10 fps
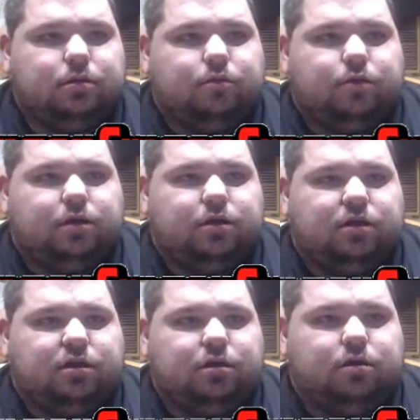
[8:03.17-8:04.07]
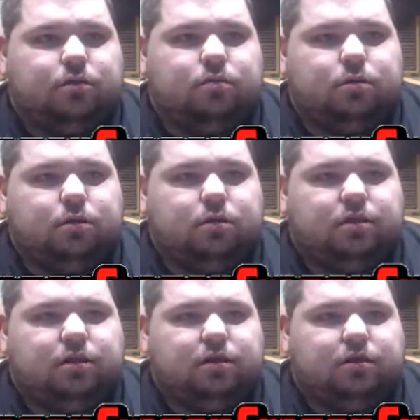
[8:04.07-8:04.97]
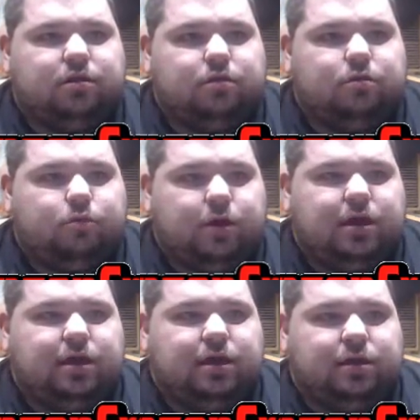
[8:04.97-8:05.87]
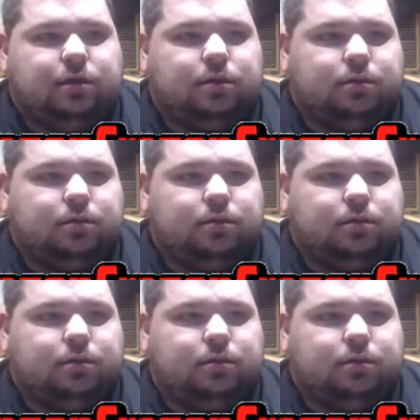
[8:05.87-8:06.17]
We're gonna go this way.